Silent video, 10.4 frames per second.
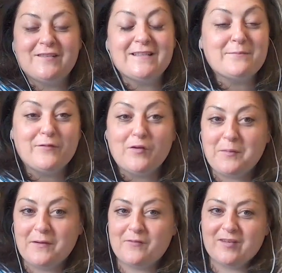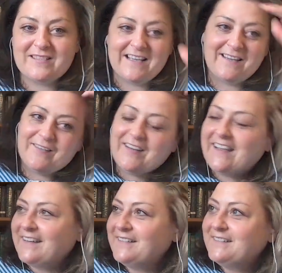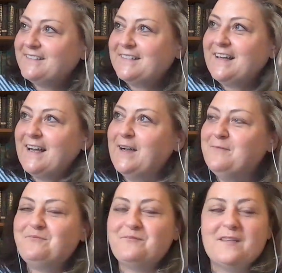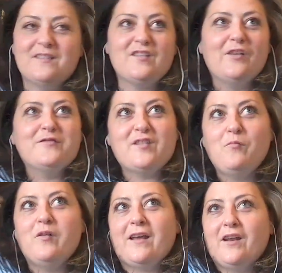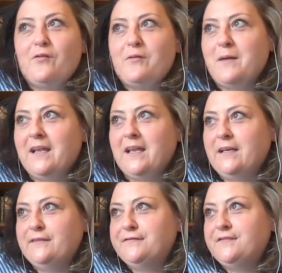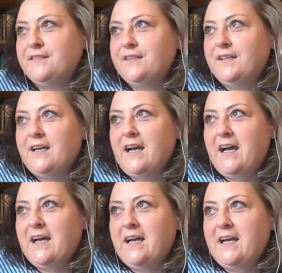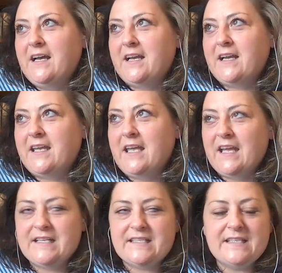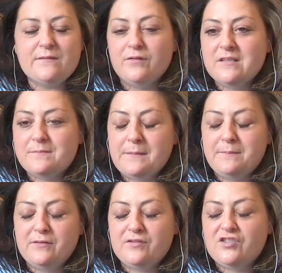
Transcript: this before, but I've got to say it on here. So someone I know in my life is one of those people who